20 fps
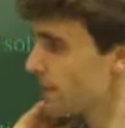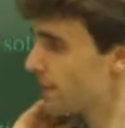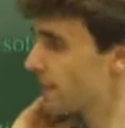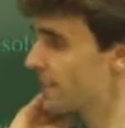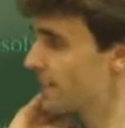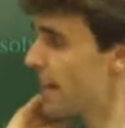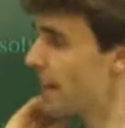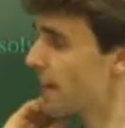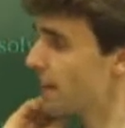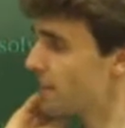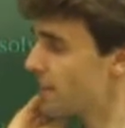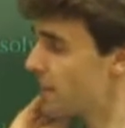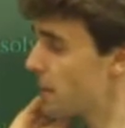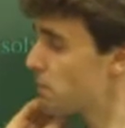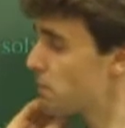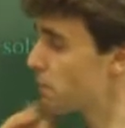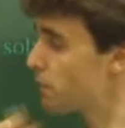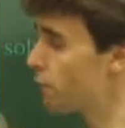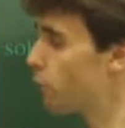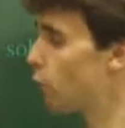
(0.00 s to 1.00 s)
it's exactly the same
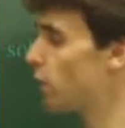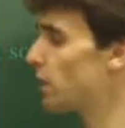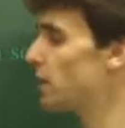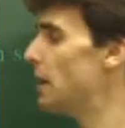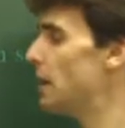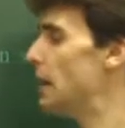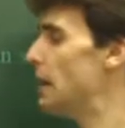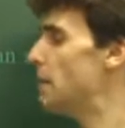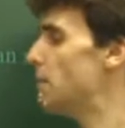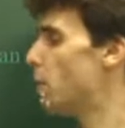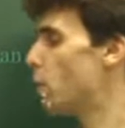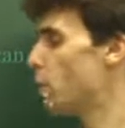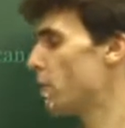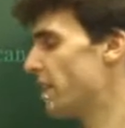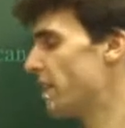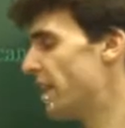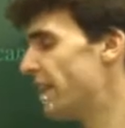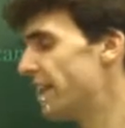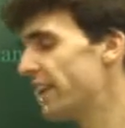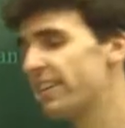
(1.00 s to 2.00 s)
as before, but with
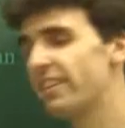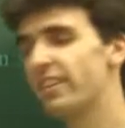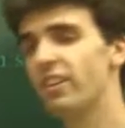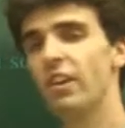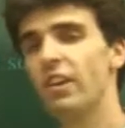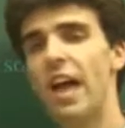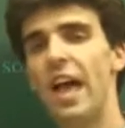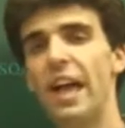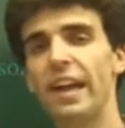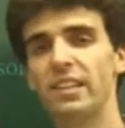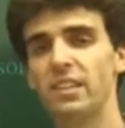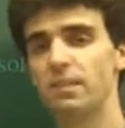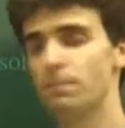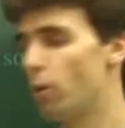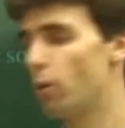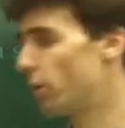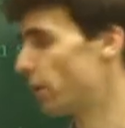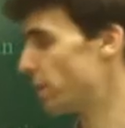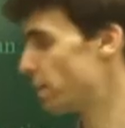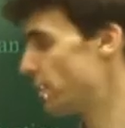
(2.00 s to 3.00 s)
an additional x
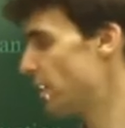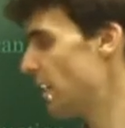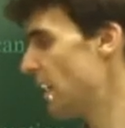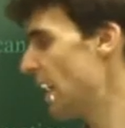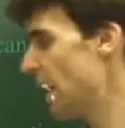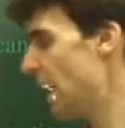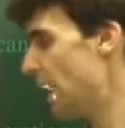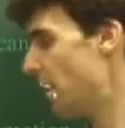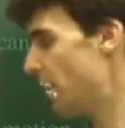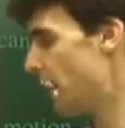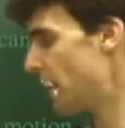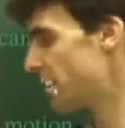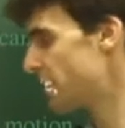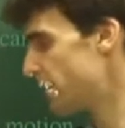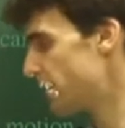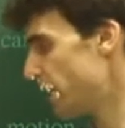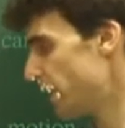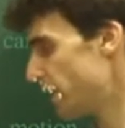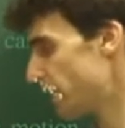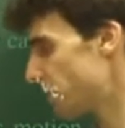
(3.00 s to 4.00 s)
component, and that's
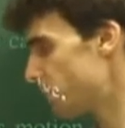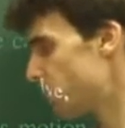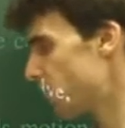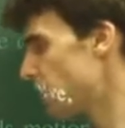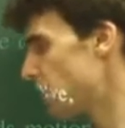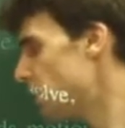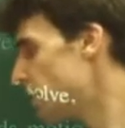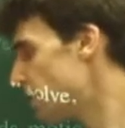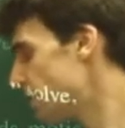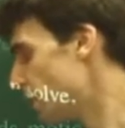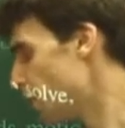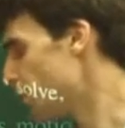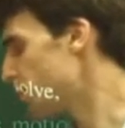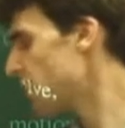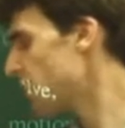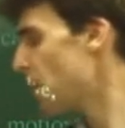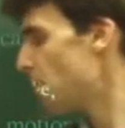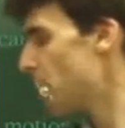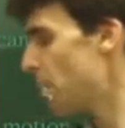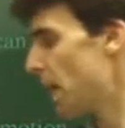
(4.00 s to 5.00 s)
it. So
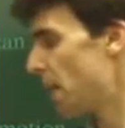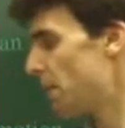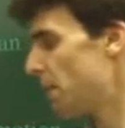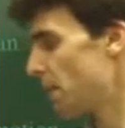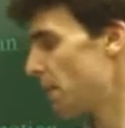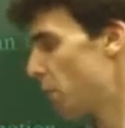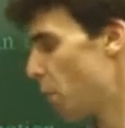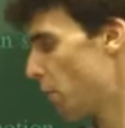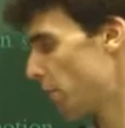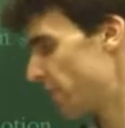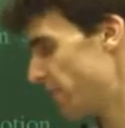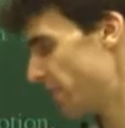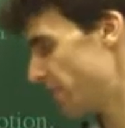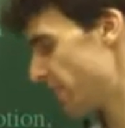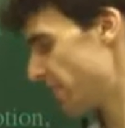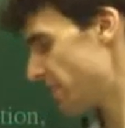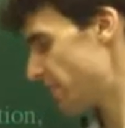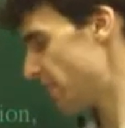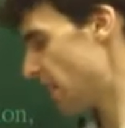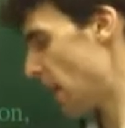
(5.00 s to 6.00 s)
parabolic motion is
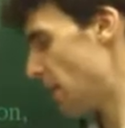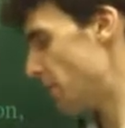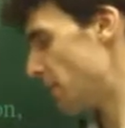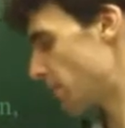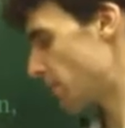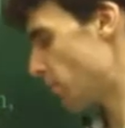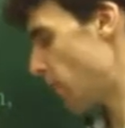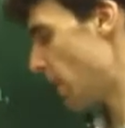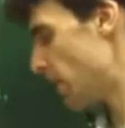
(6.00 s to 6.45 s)
just an object